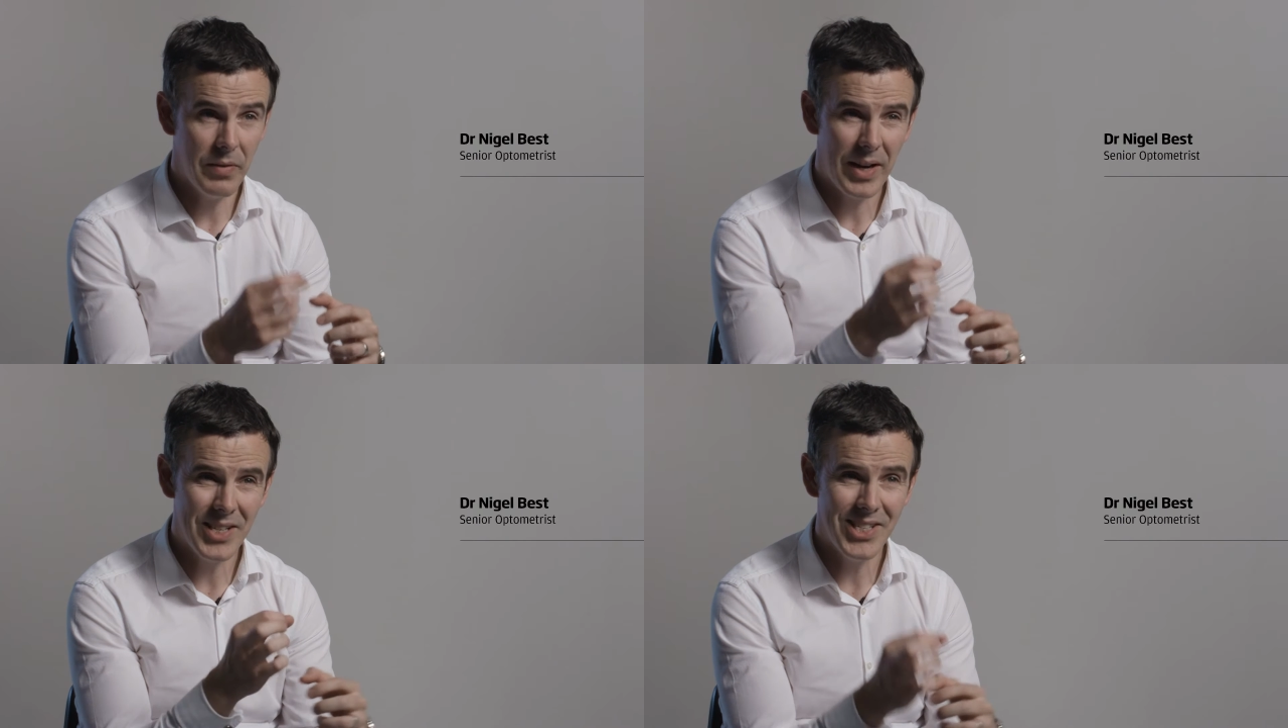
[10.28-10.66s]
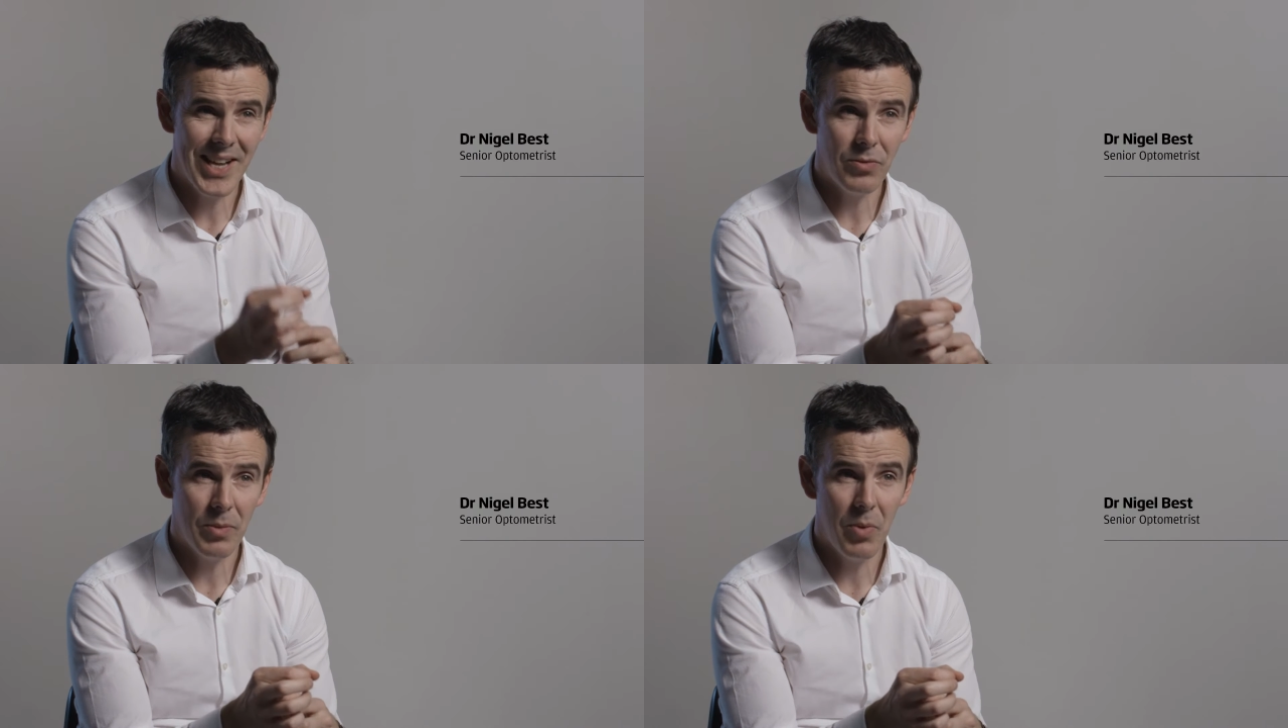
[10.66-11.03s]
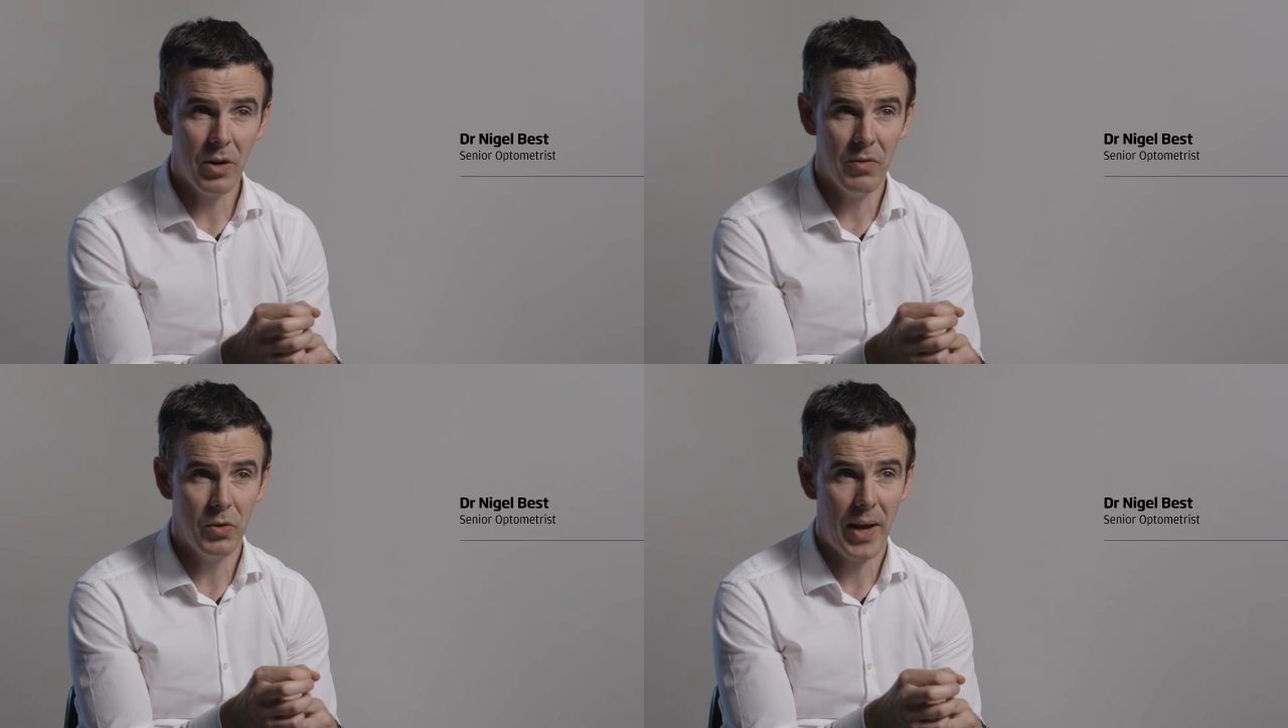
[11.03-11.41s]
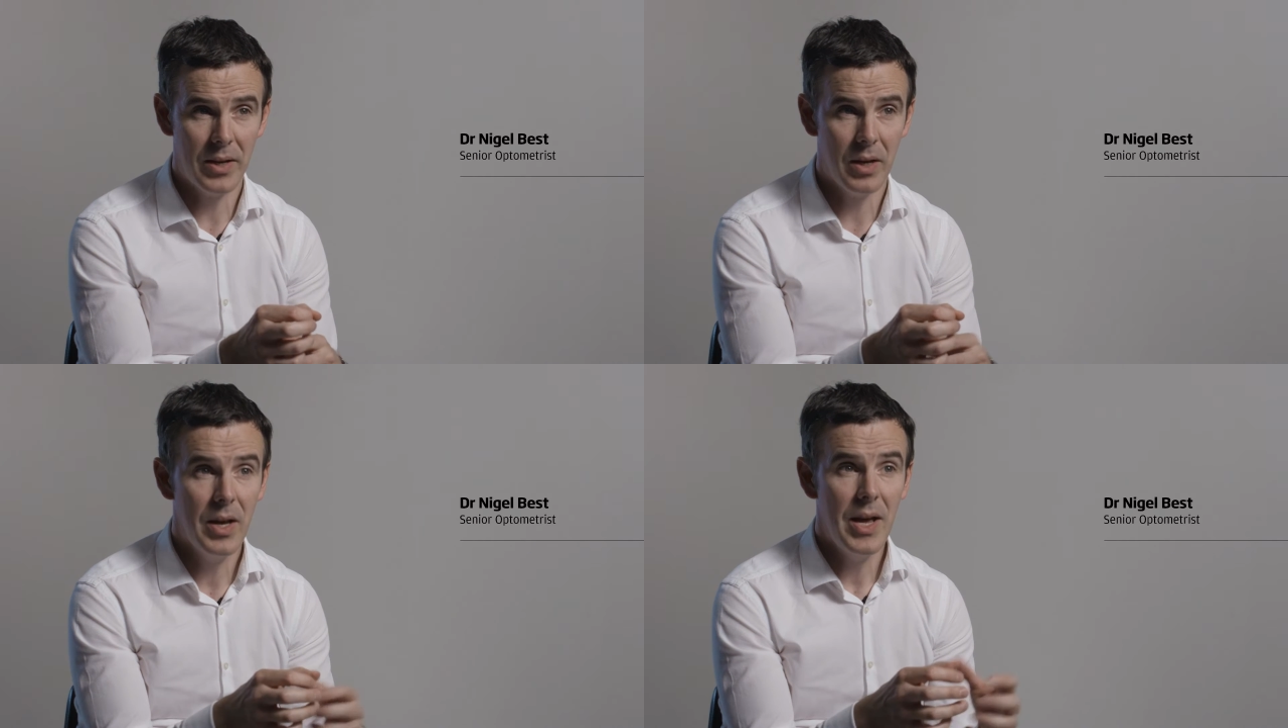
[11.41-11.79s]
the very central part of the
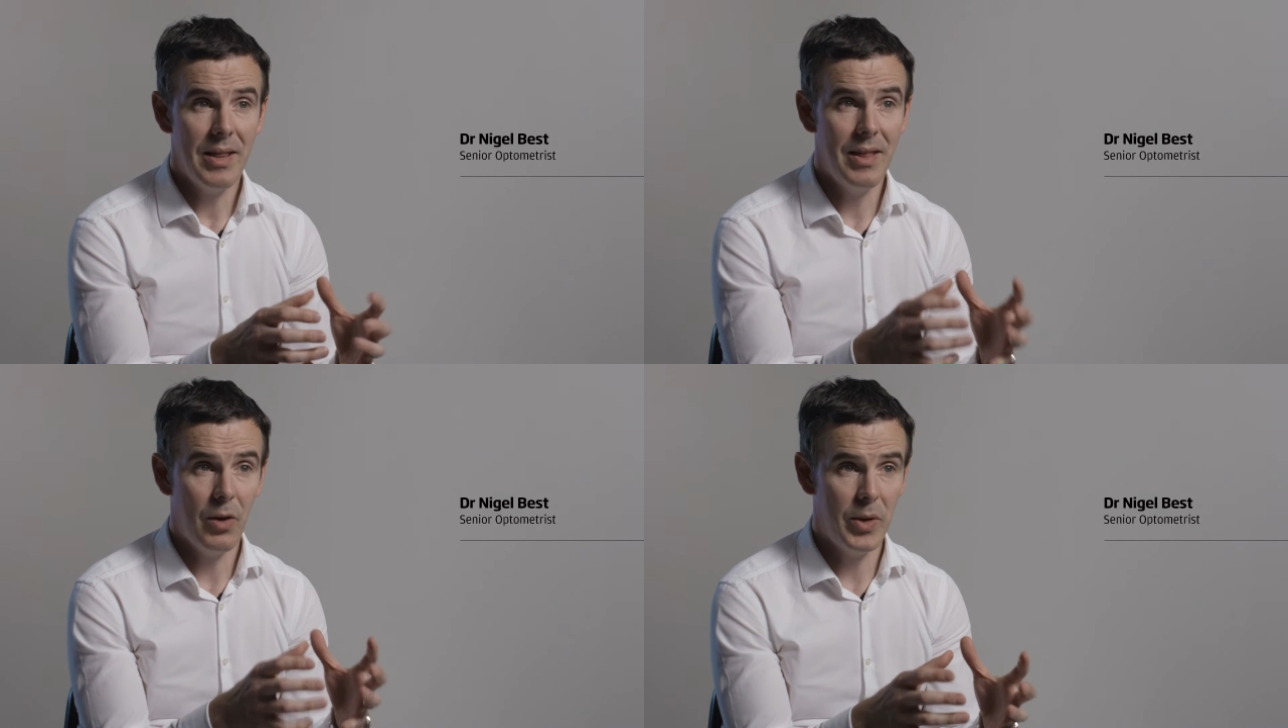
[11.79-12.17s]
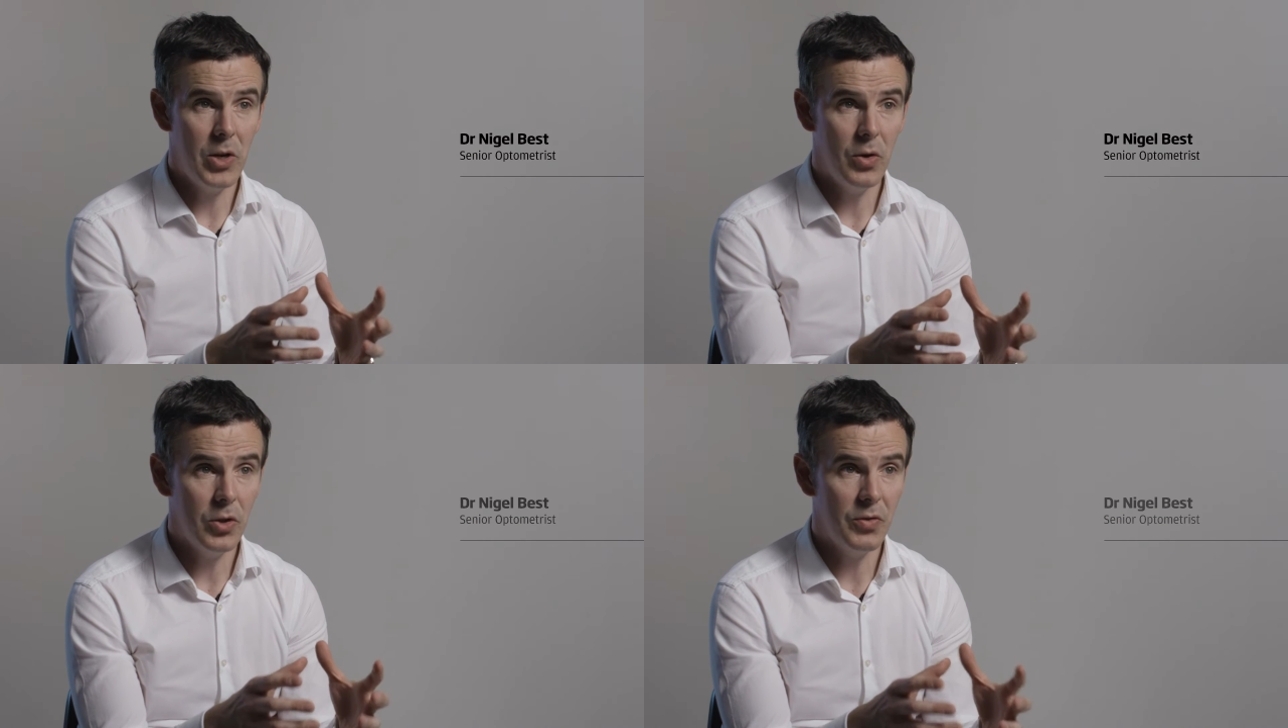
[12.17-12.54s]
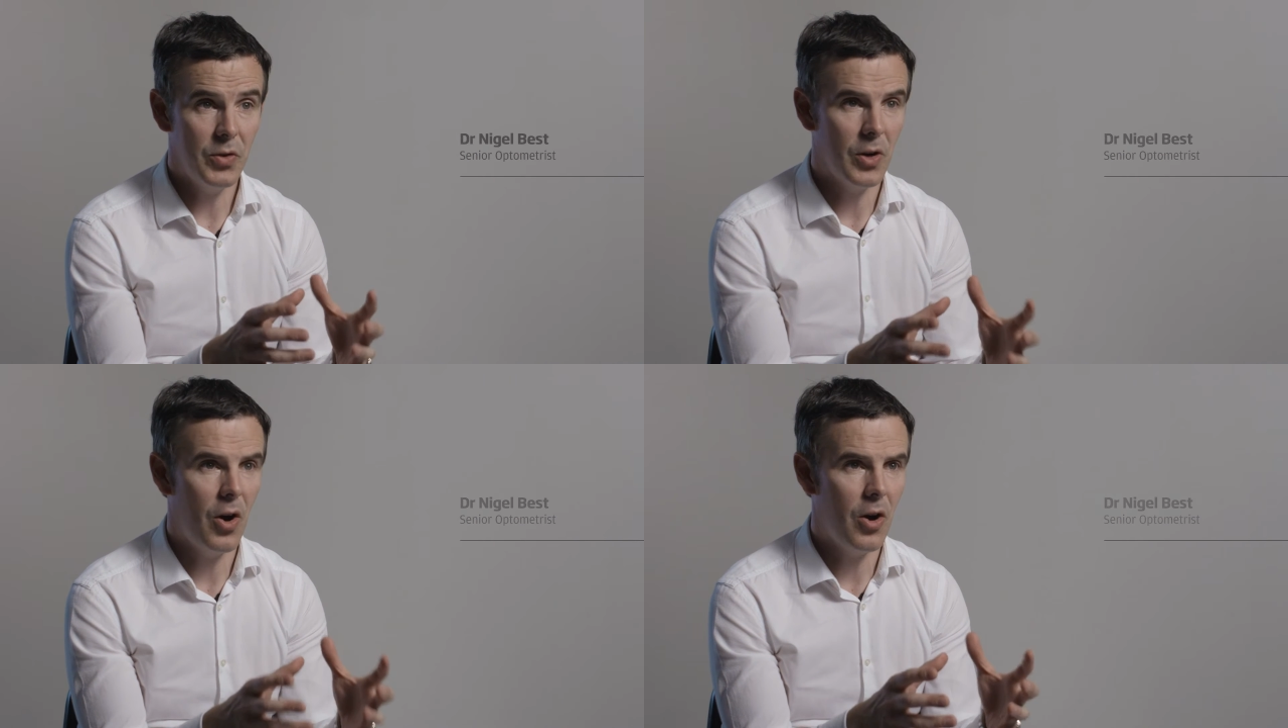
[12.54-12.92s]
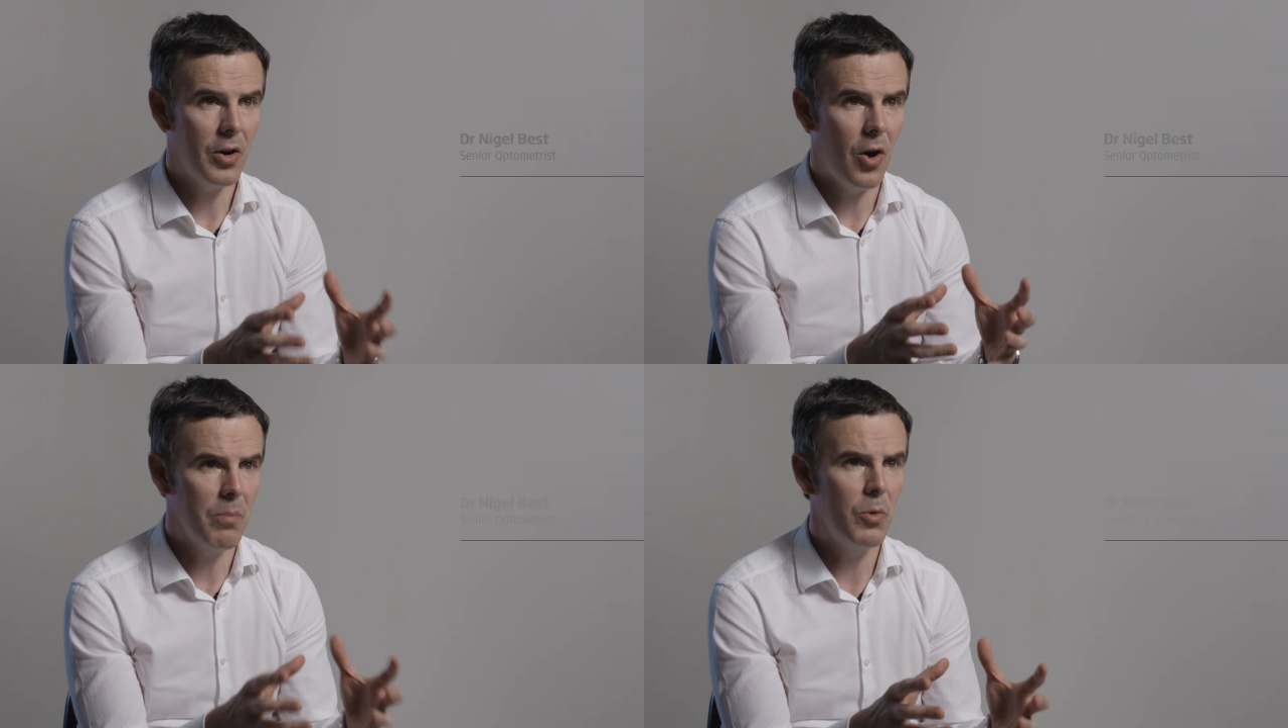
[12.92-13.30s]
retina that we use for
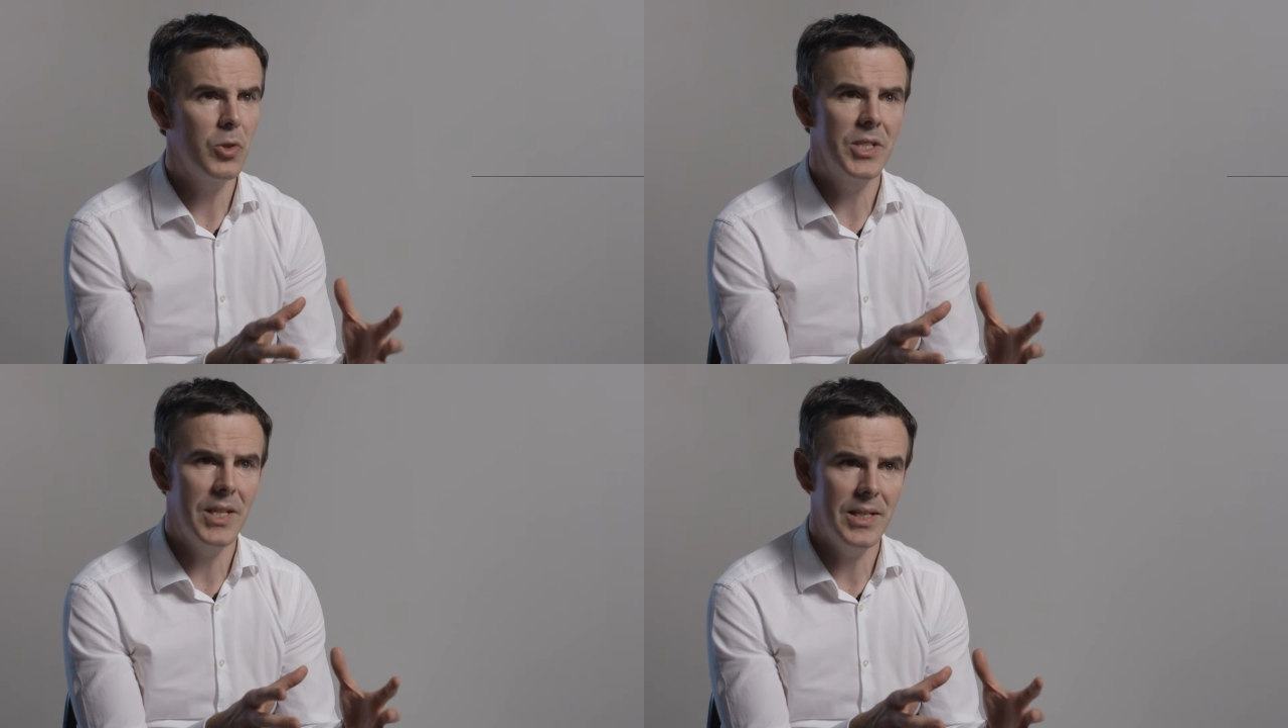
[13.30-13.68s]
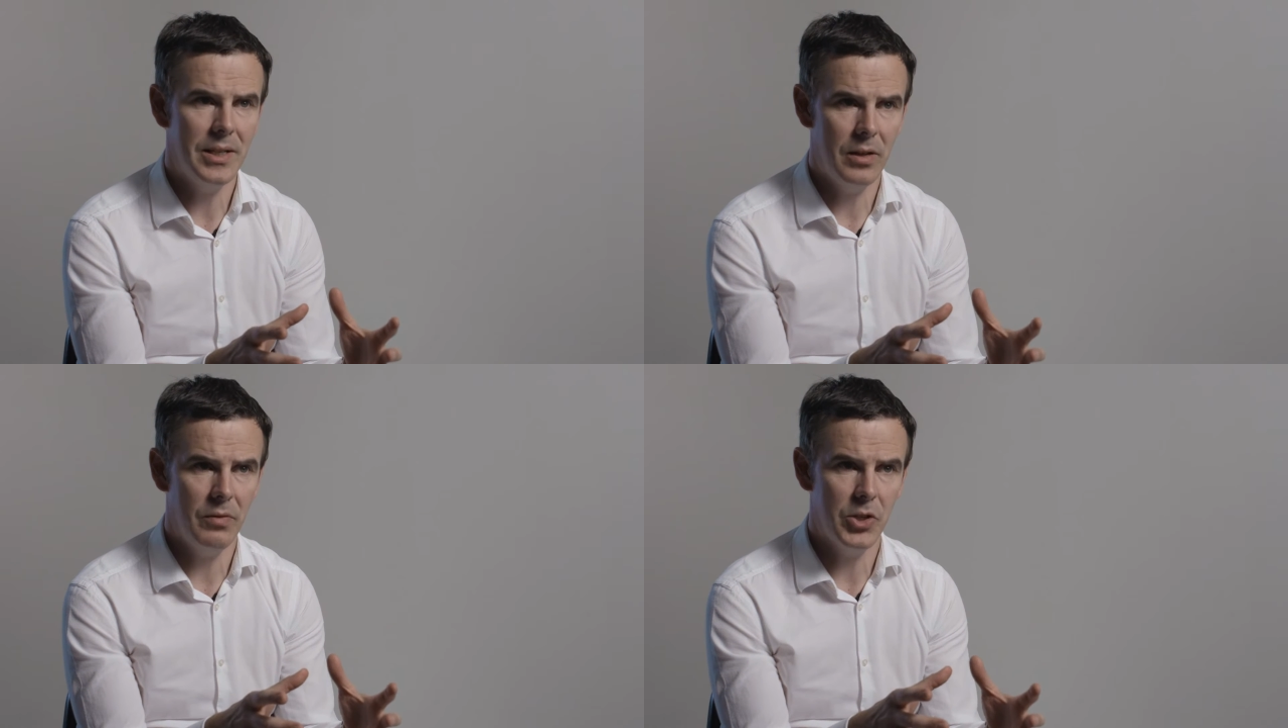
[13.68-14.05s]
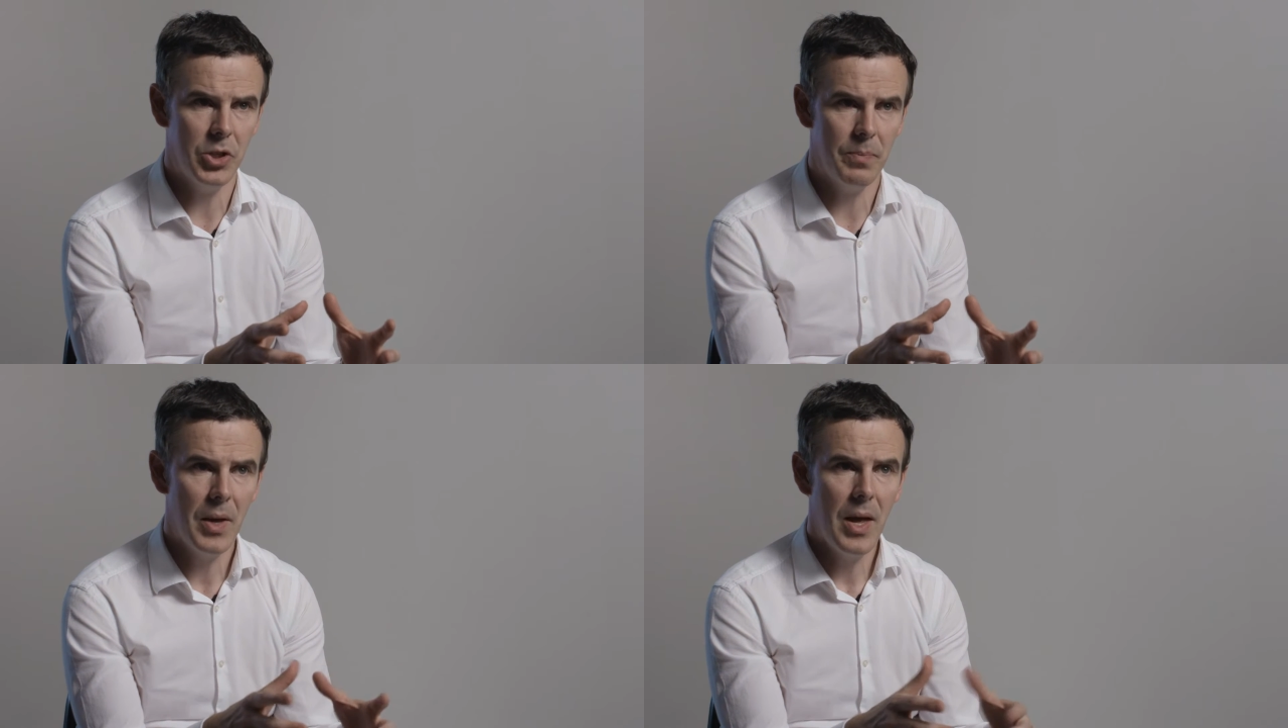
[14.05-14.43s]
our most detailed vision.